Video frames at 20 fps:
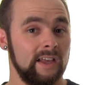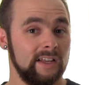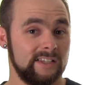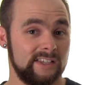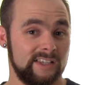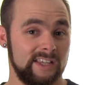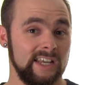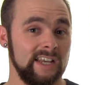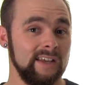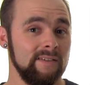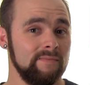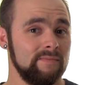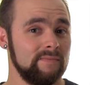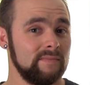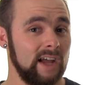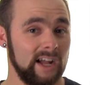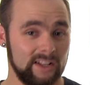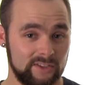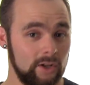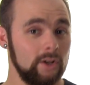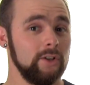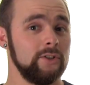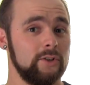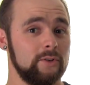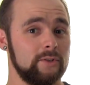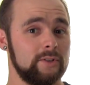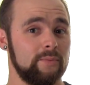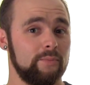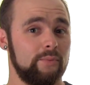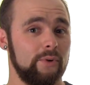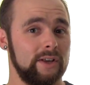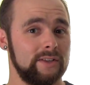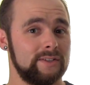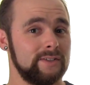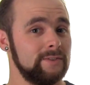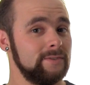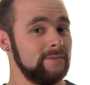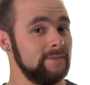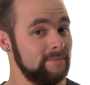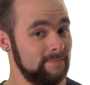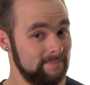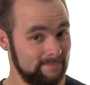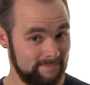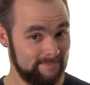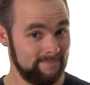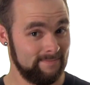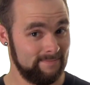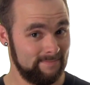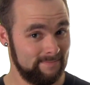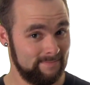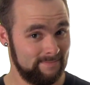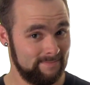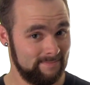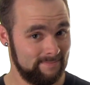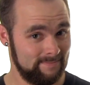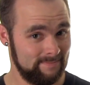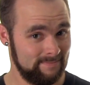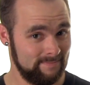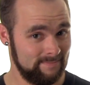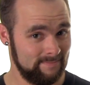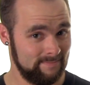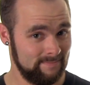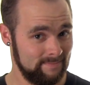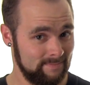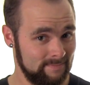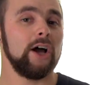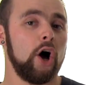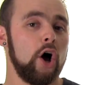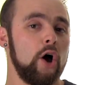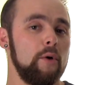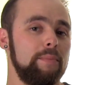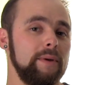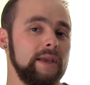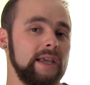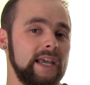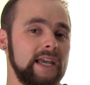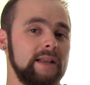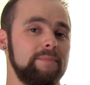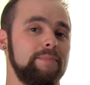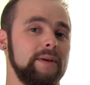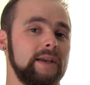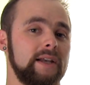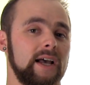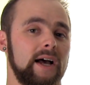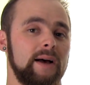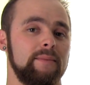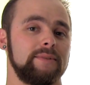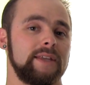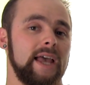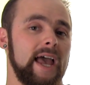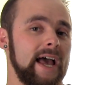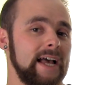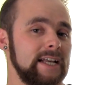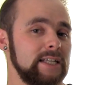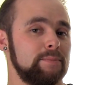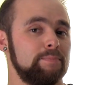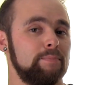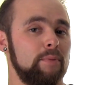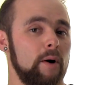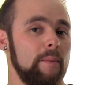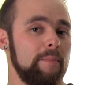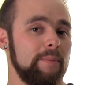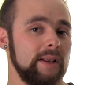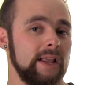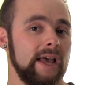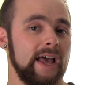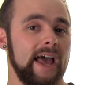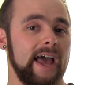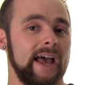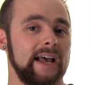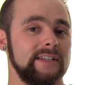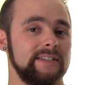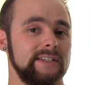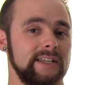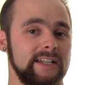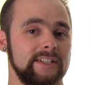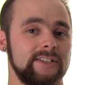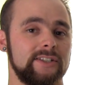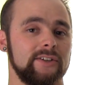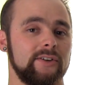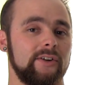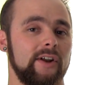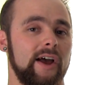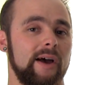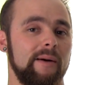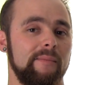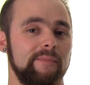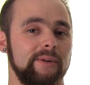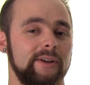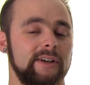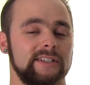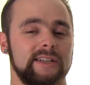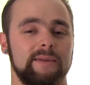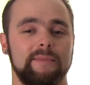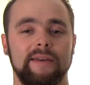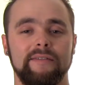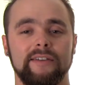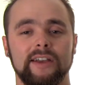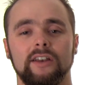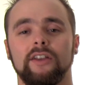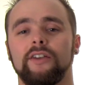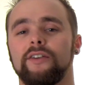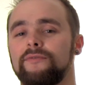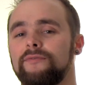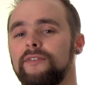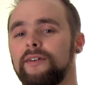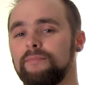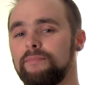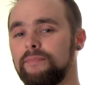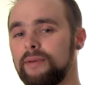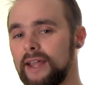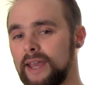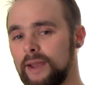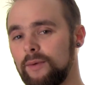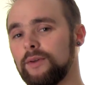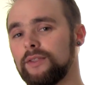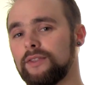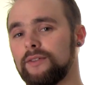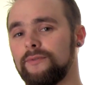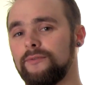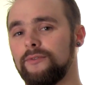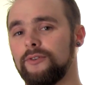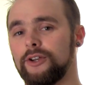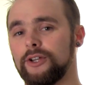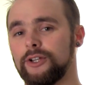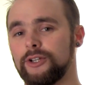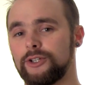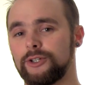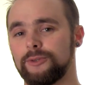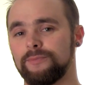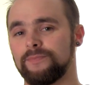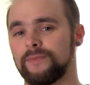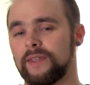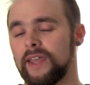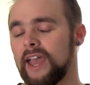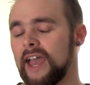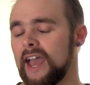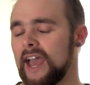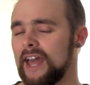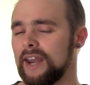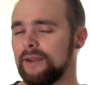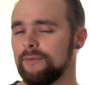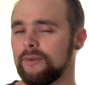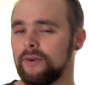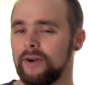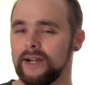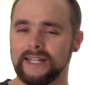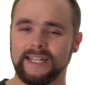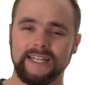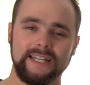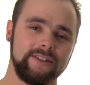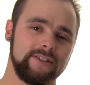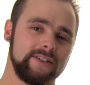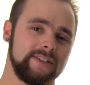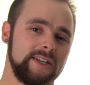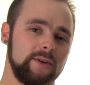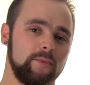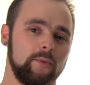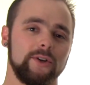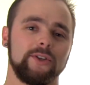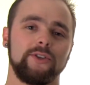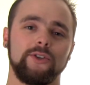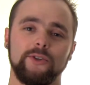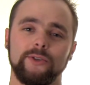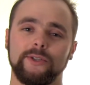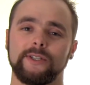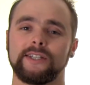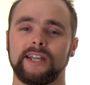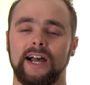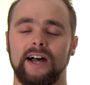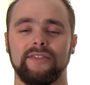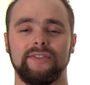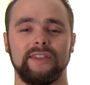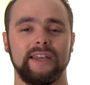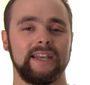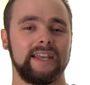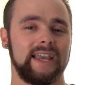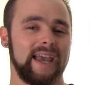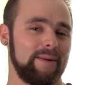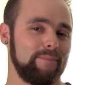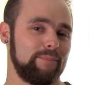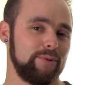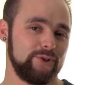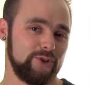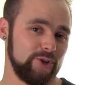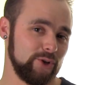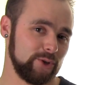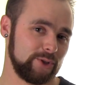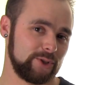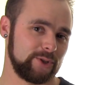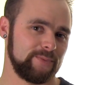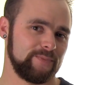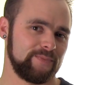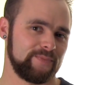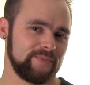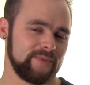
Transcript: See? I told you it was impressive. I'm really hoping it becomes as popular as Instagram because I'm having a lot of fun playing with the footage. And I'm quite keen to see what users out there can produce.